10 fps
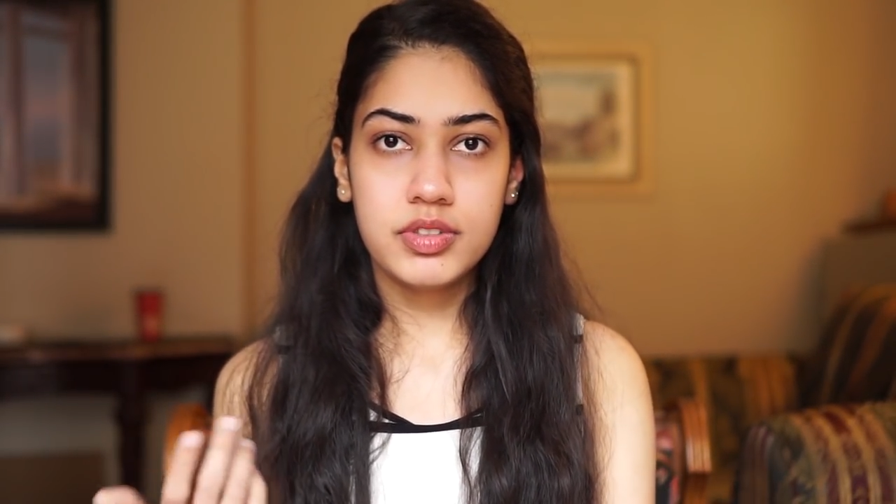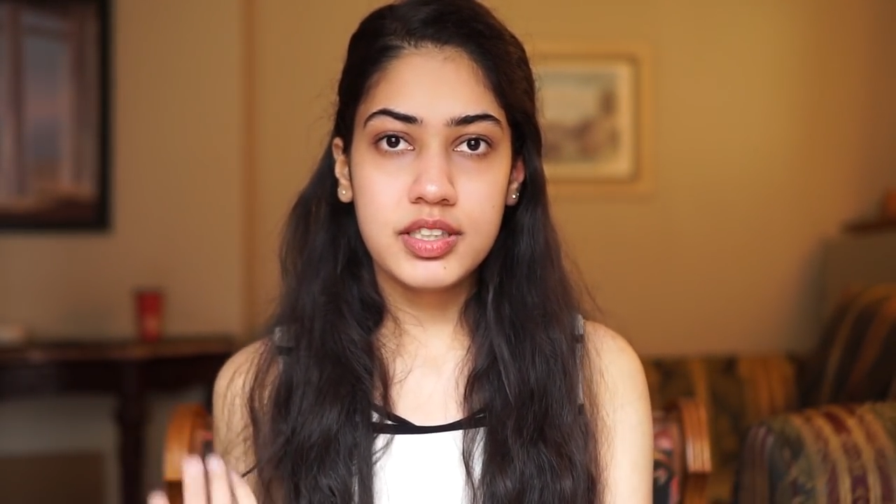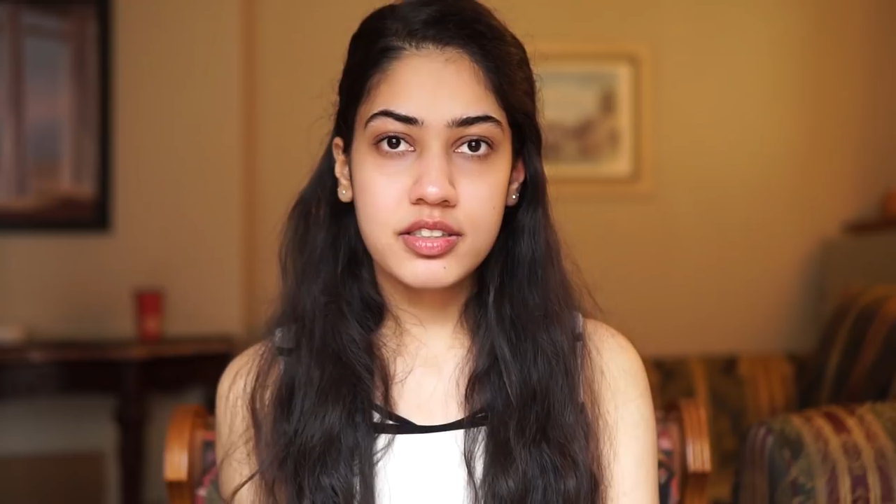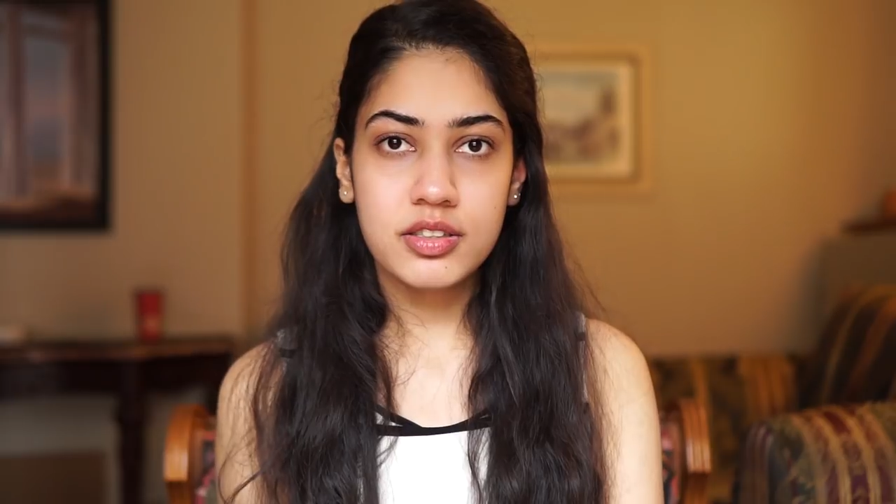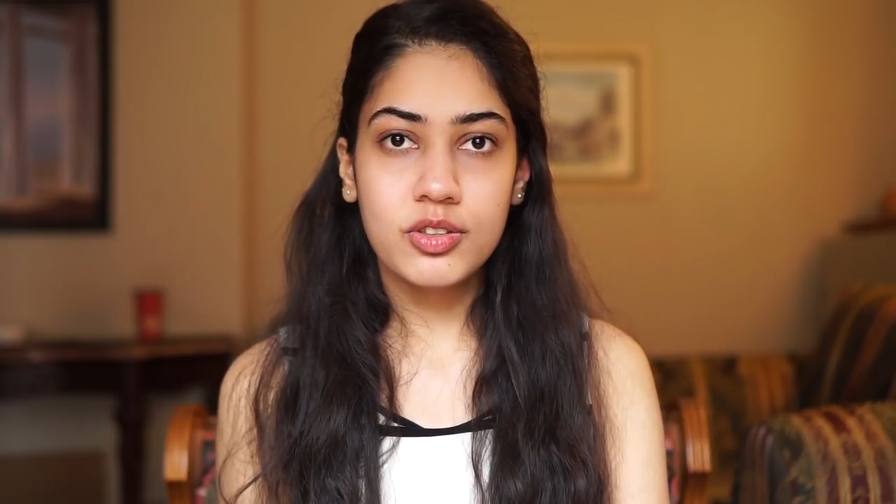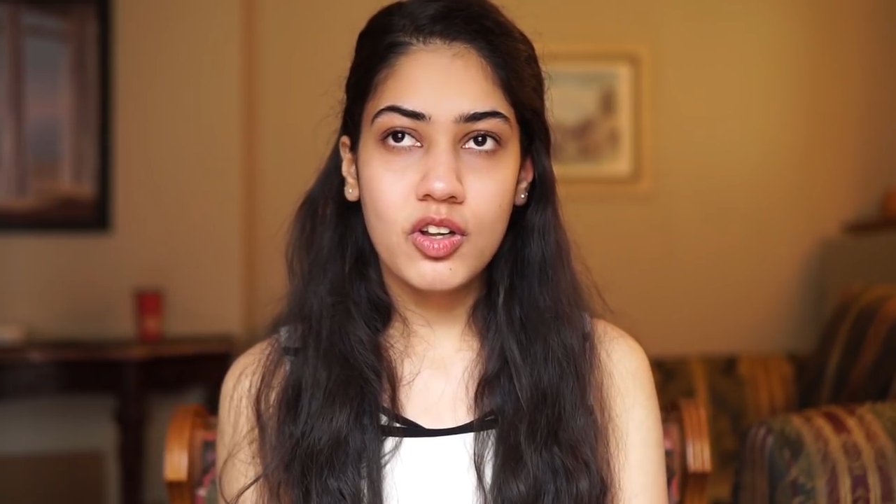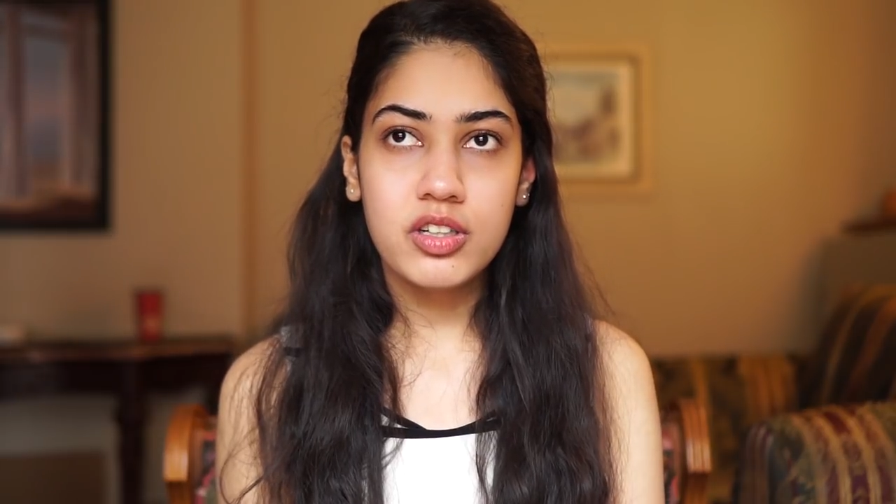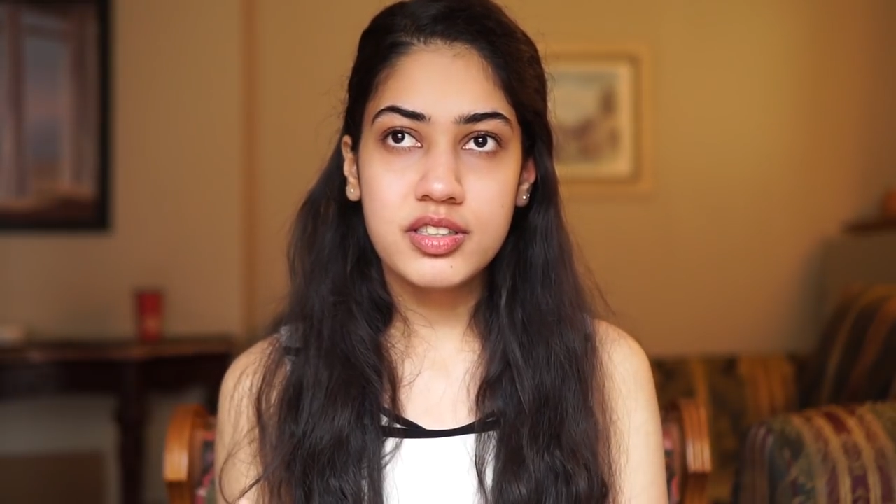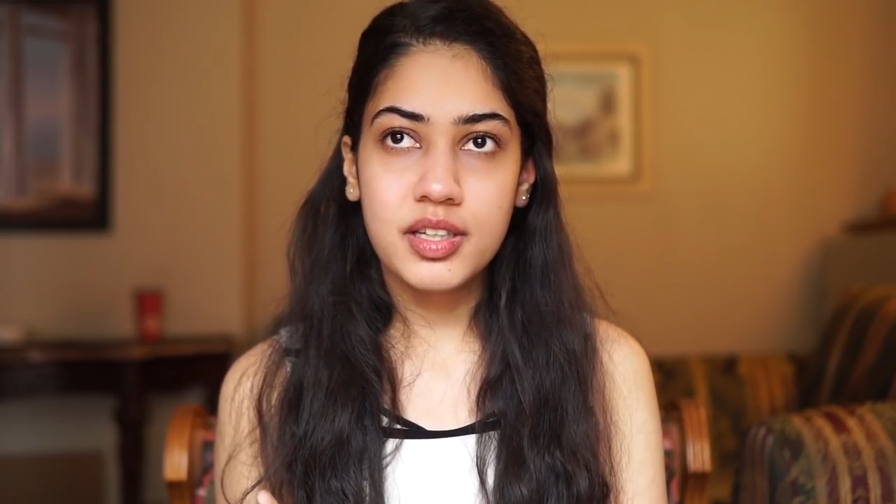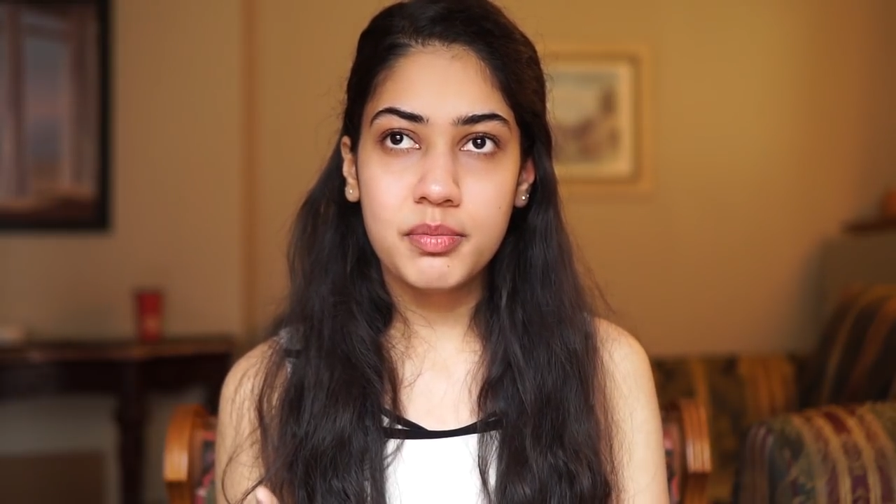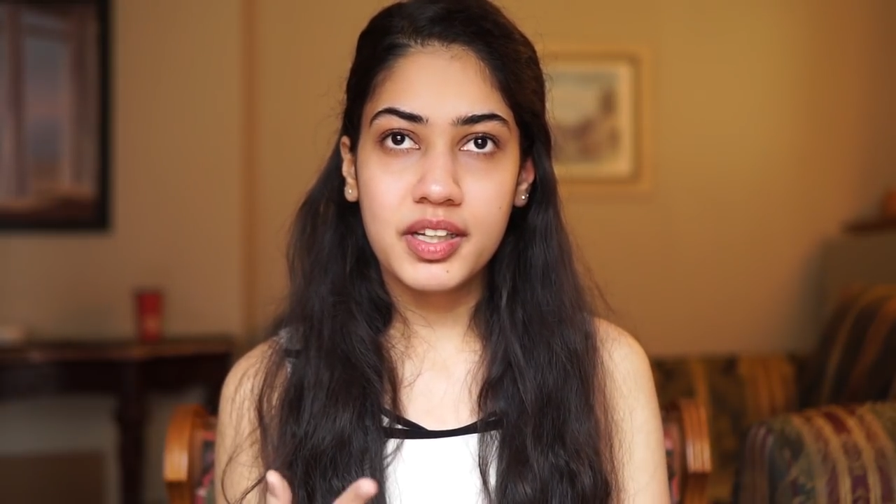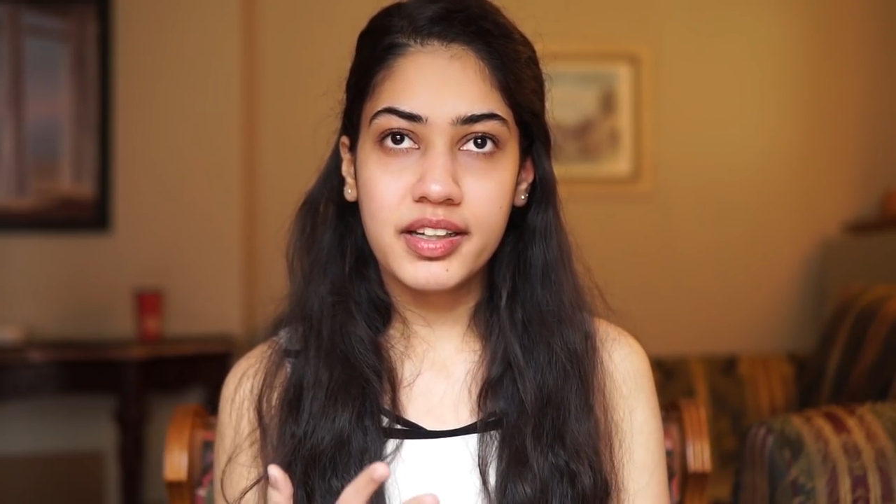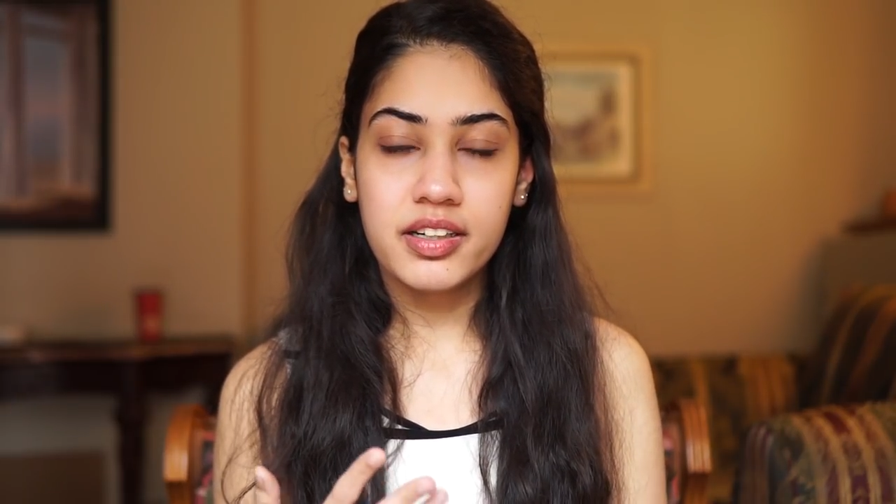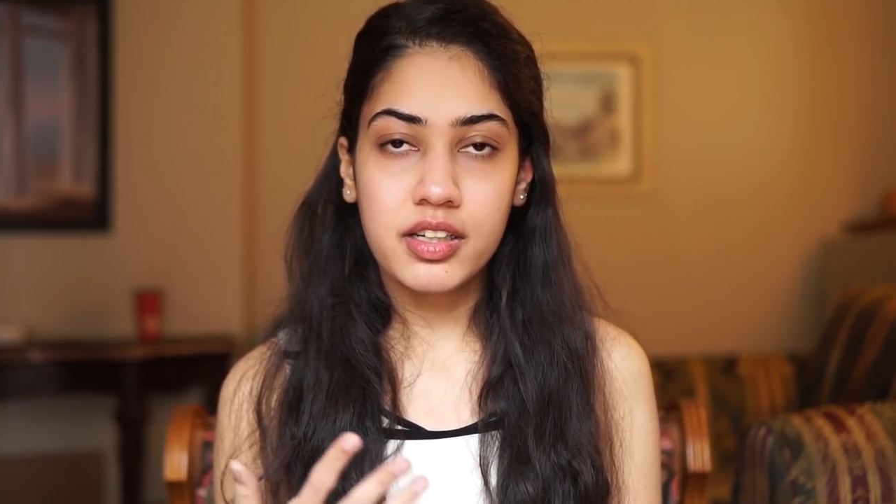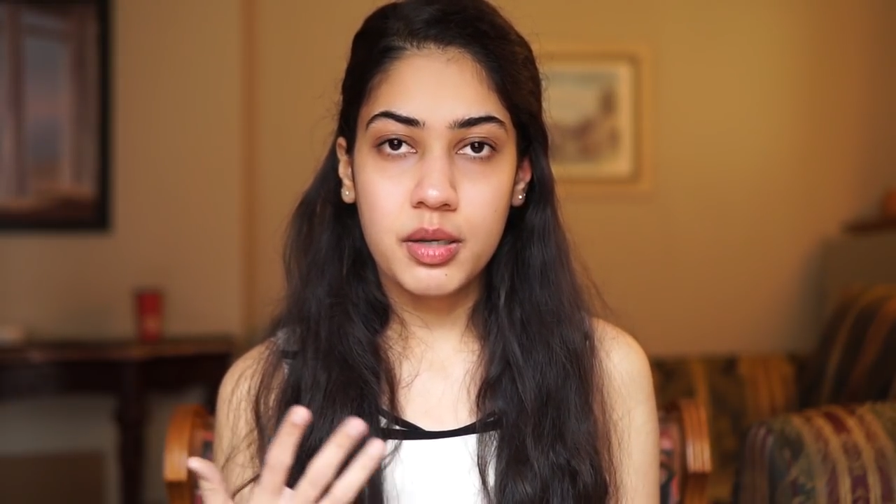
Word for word: it's not something that